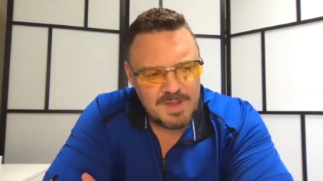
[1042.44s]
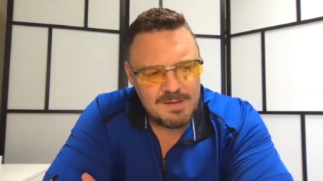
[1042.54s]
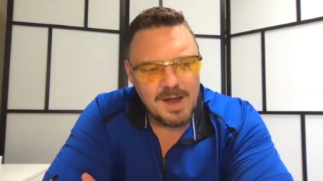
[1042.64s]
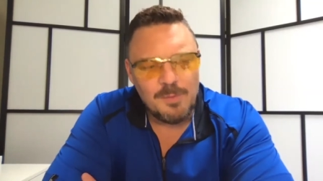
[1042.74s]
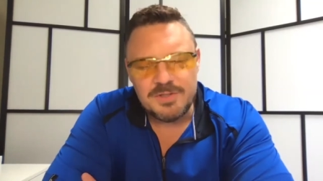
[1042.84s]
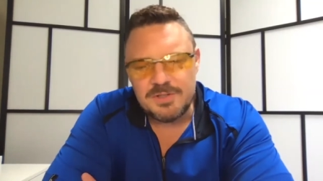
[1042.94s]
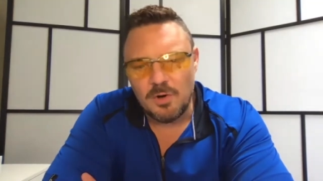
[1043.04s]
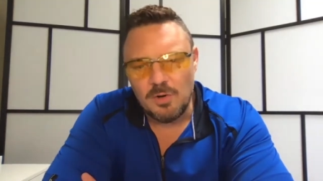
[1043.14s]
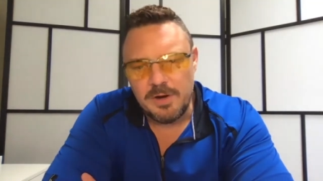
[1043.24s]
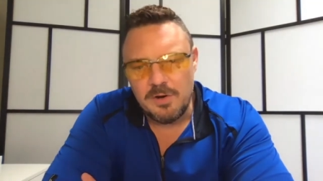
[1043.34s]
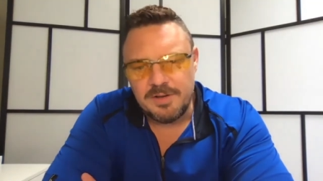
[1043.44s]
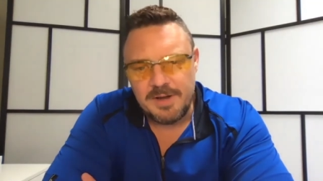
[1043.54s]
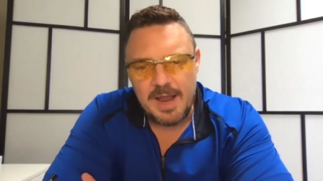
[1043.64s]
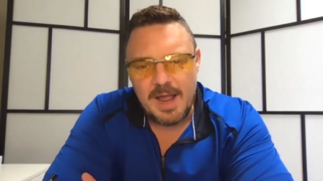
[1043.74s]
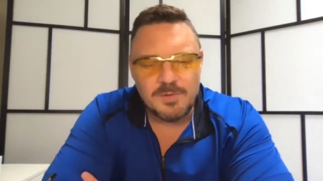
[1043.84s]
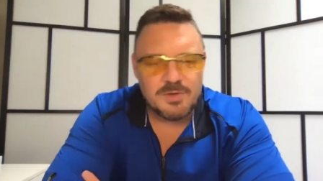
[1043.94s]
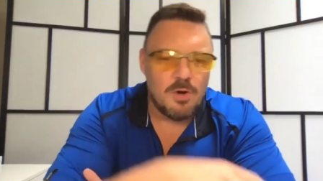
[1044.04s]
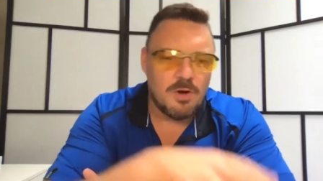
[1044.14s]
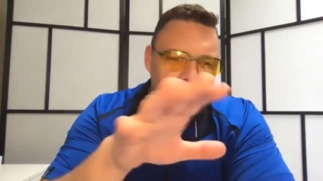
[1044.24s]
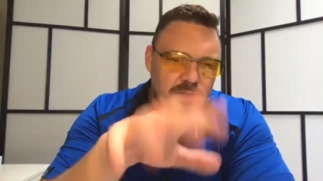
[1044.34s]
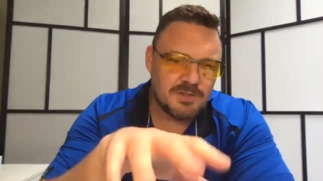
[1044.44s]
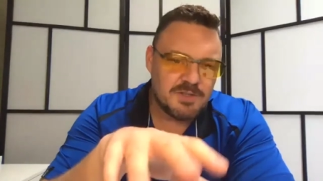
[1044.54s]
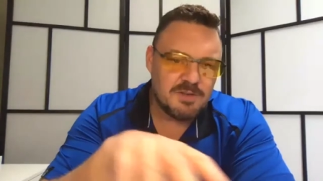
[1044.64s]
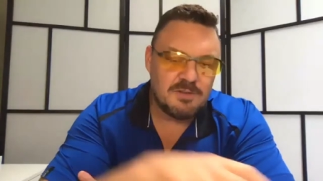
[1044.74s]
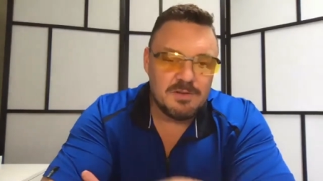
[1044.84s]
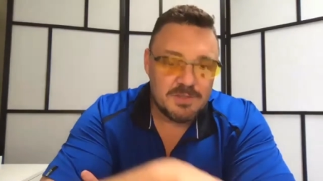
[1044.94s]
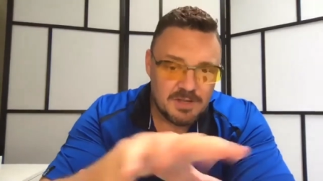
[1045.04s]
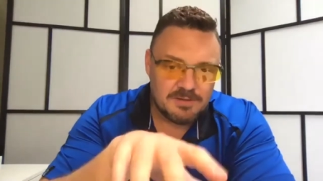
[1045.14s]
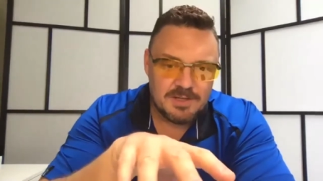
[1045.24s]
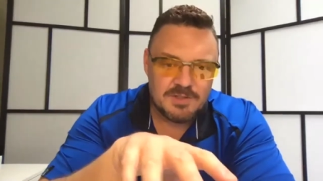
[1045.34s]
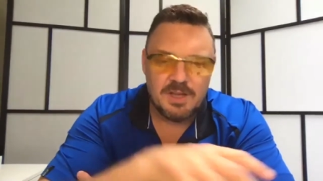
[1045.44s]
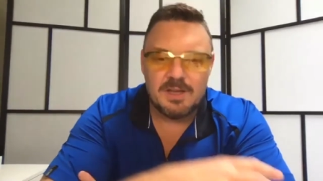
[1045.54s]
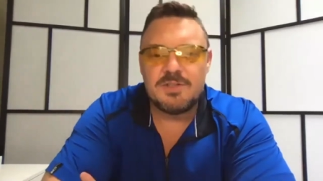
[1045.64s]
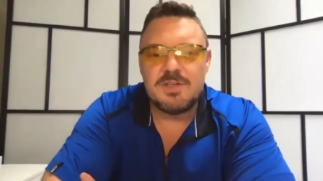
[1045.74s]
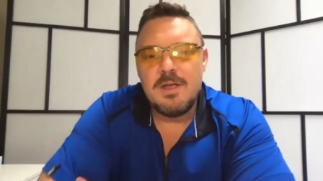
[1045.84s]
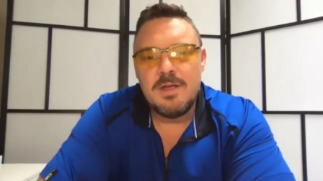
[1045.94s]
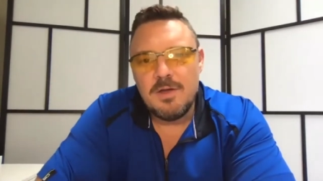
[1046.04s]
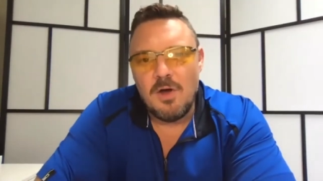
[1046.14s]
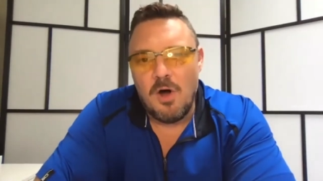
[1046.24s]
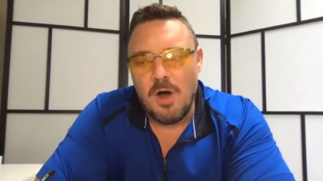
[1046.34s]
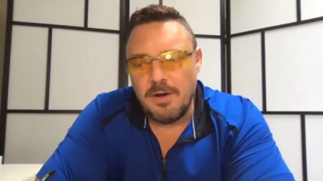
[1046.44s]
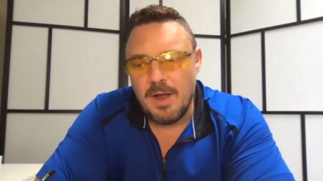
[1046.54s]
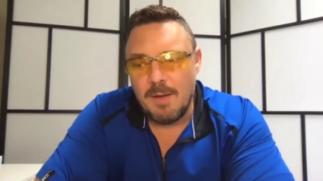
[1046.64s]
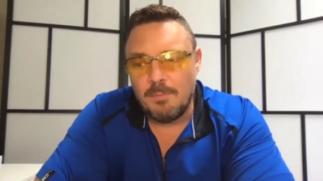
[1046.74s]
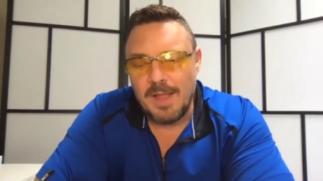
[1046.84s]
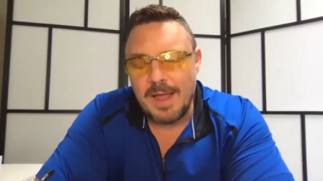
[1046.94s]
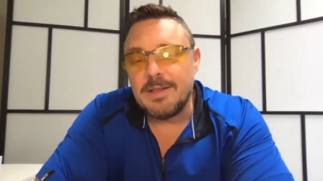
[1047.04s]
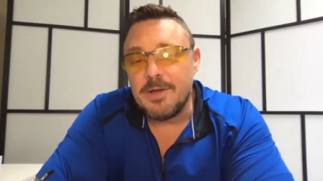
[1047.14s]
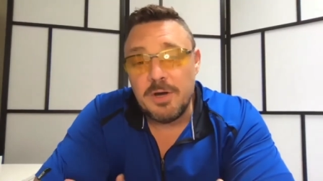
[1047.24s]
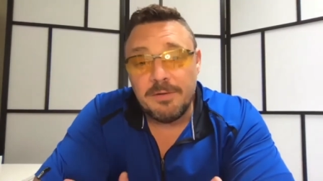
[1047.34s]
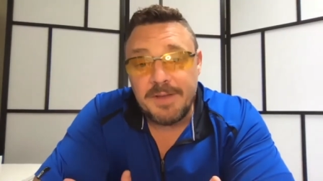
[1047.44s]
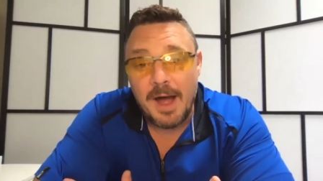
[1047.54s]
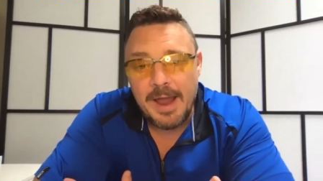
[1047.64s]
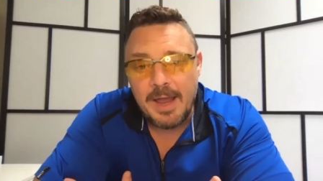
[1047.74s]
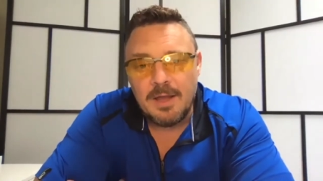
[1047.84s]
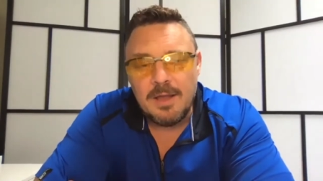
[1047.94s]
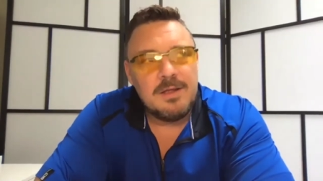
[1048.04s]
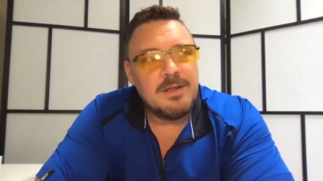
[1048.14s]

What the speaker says: Earlier today, I was going over the statistics on likelihood of dying,